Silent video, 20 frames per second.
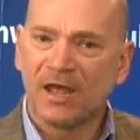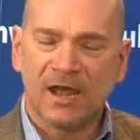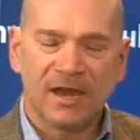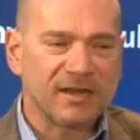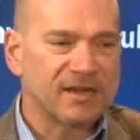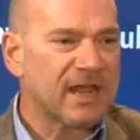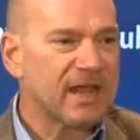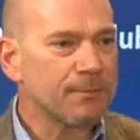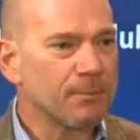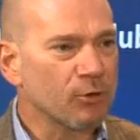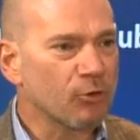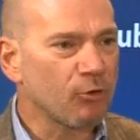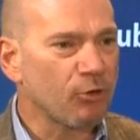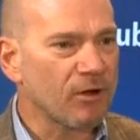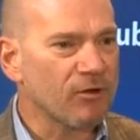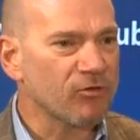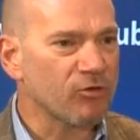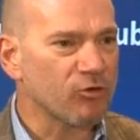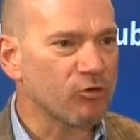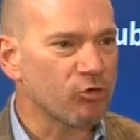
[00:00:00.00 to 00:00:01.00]
and came
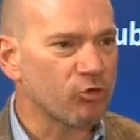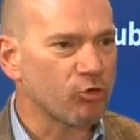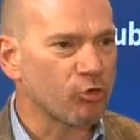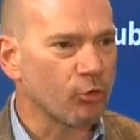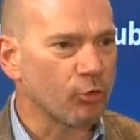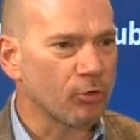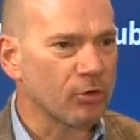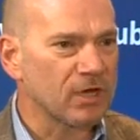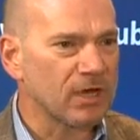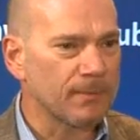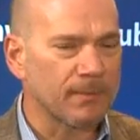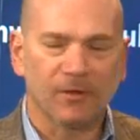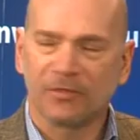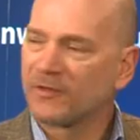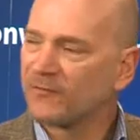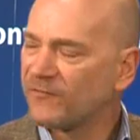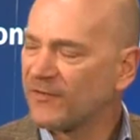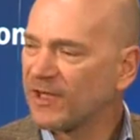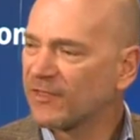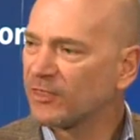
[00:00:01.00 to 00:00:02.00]
across a story about
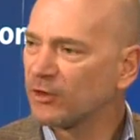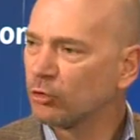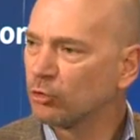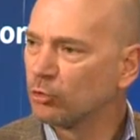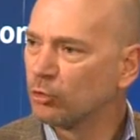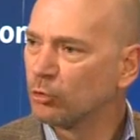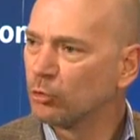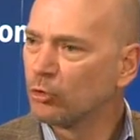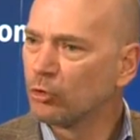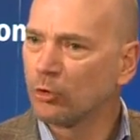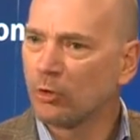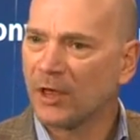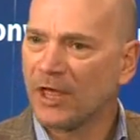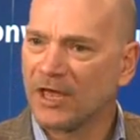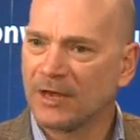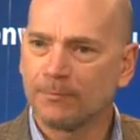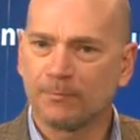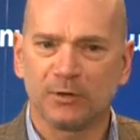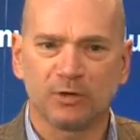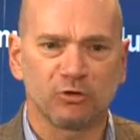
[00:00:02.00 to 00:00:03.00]
the fact that Google
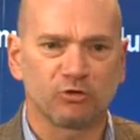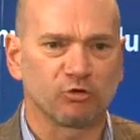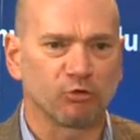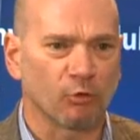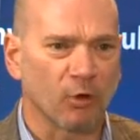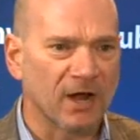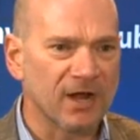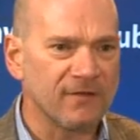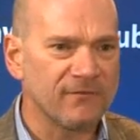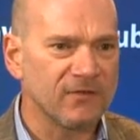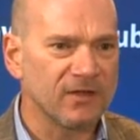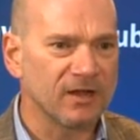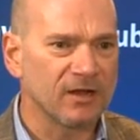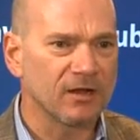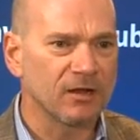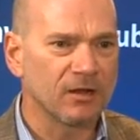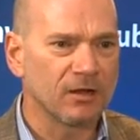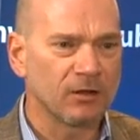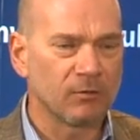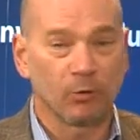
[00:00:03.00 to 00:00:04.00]
had been
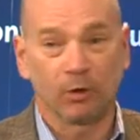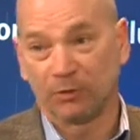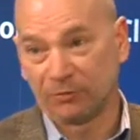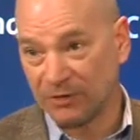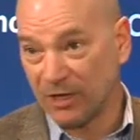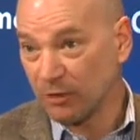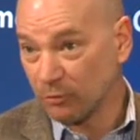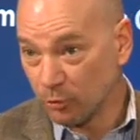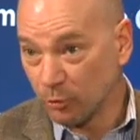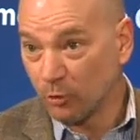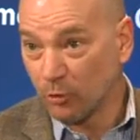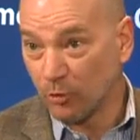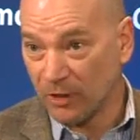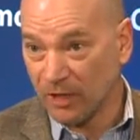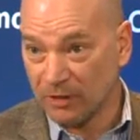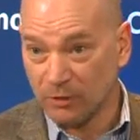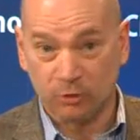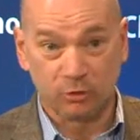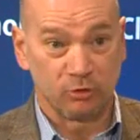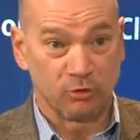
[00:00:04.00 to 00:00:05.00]
driving, well, not Google,
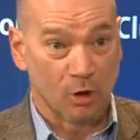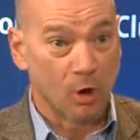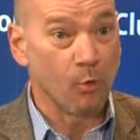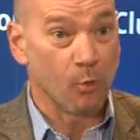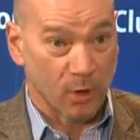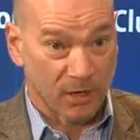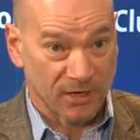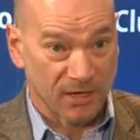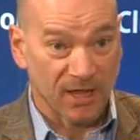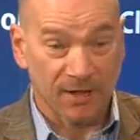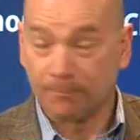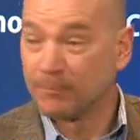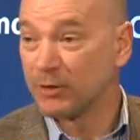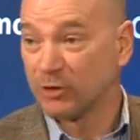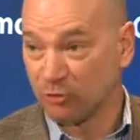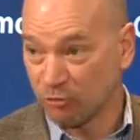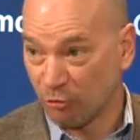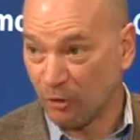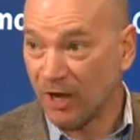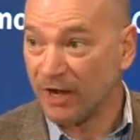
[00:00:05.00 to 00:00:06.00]
had, no one had
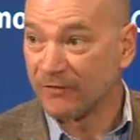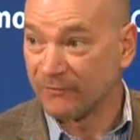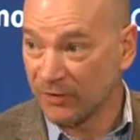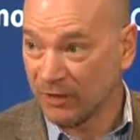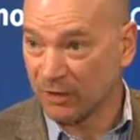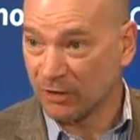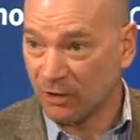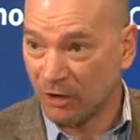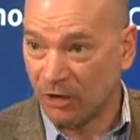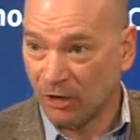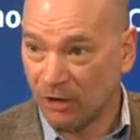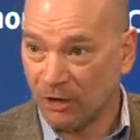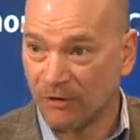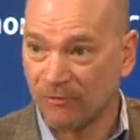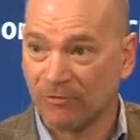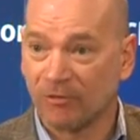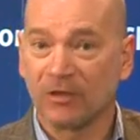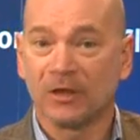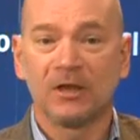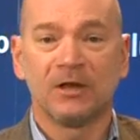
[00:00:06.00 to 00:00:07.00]
been driving
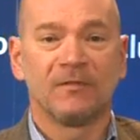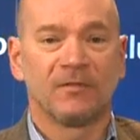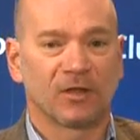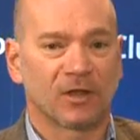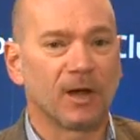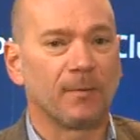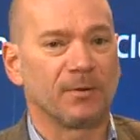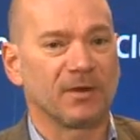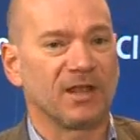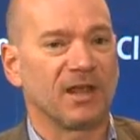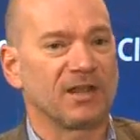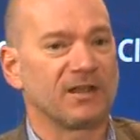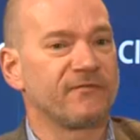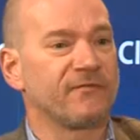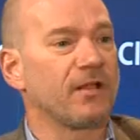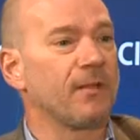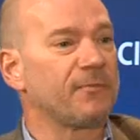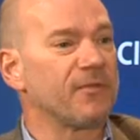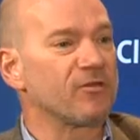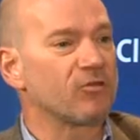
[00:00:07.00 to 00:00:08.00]
cars. The company had
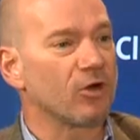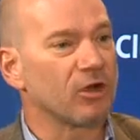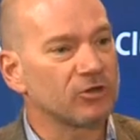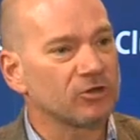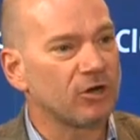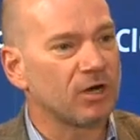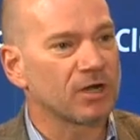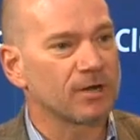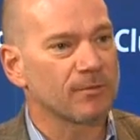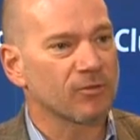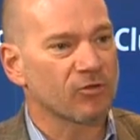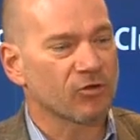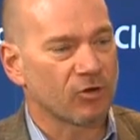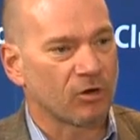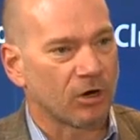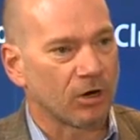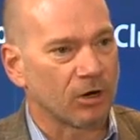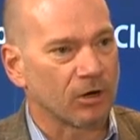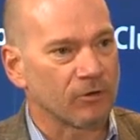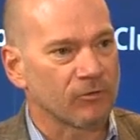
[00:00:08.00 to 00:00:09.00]
developed these autonomous
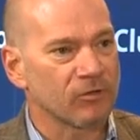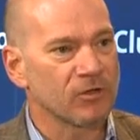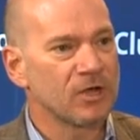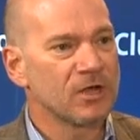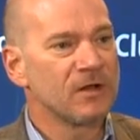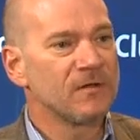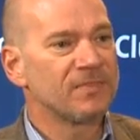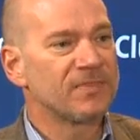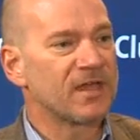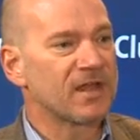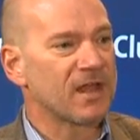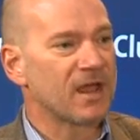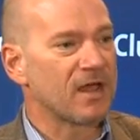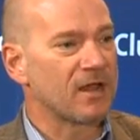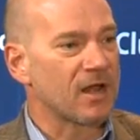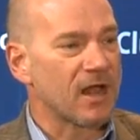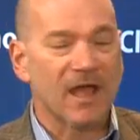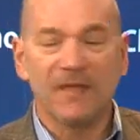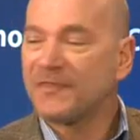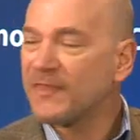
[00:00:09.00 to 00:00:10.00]
cars that
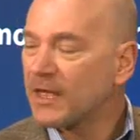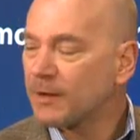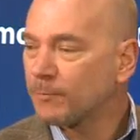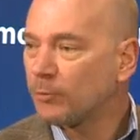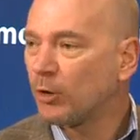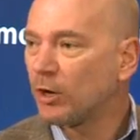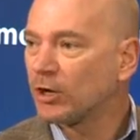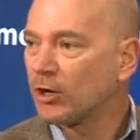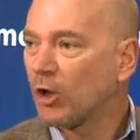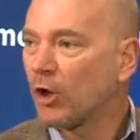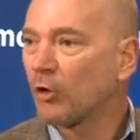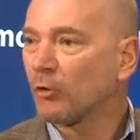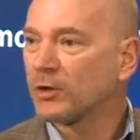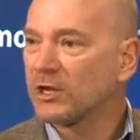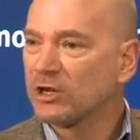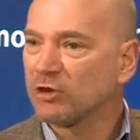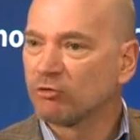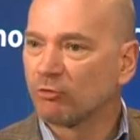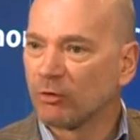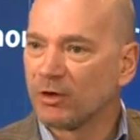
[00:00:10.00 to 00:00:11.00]
had, at that point,
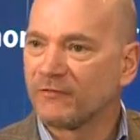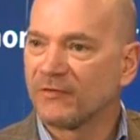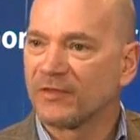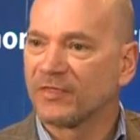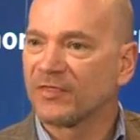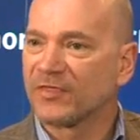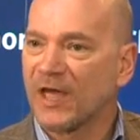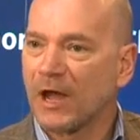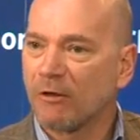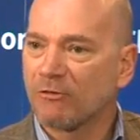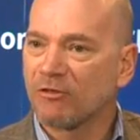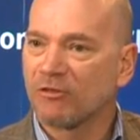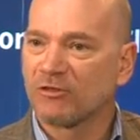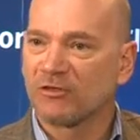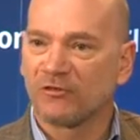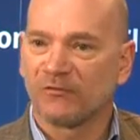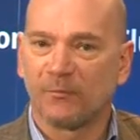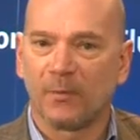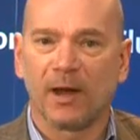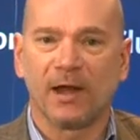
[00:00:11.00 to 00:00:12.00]
already driven thousands
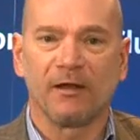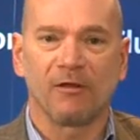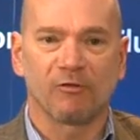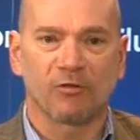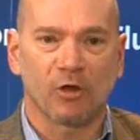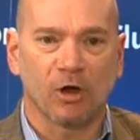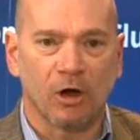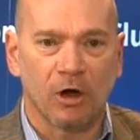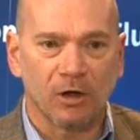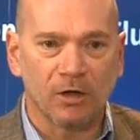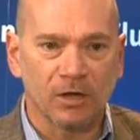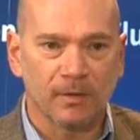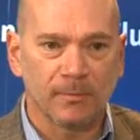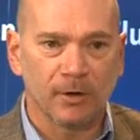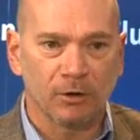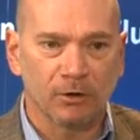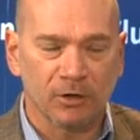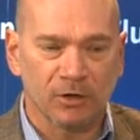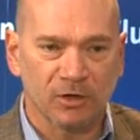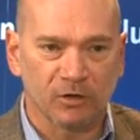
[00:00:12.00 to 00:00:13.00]
of miles on
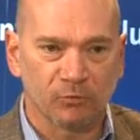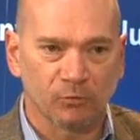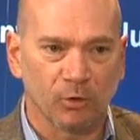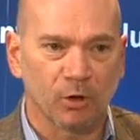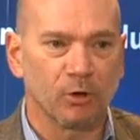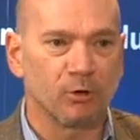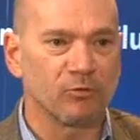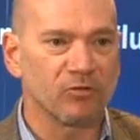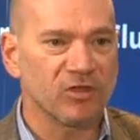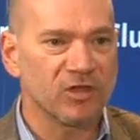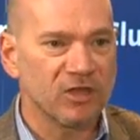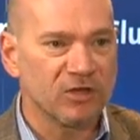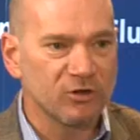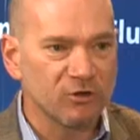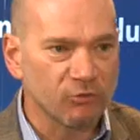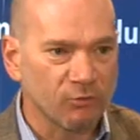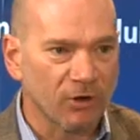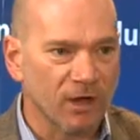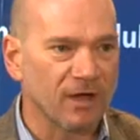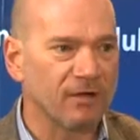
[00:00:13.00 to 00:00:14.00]
American roads in
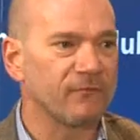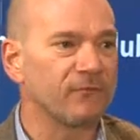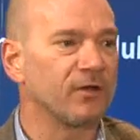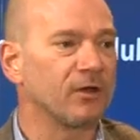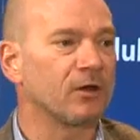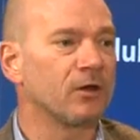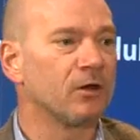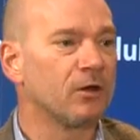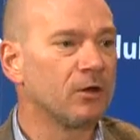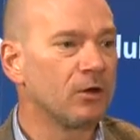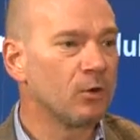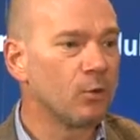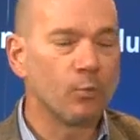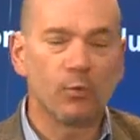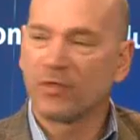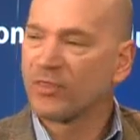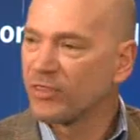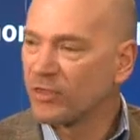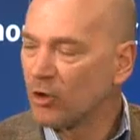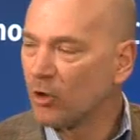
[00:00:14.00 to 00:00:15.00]
traffic
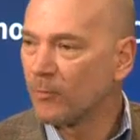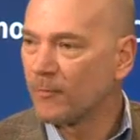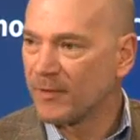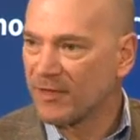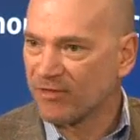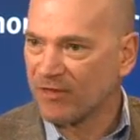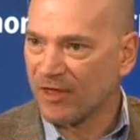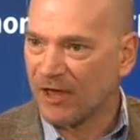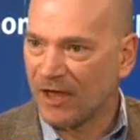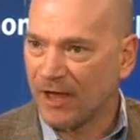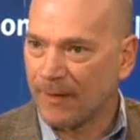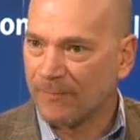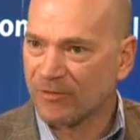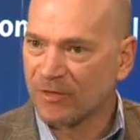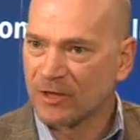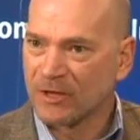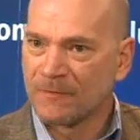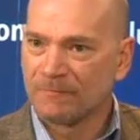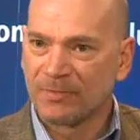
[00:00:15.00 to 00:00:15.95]
with no mishaps.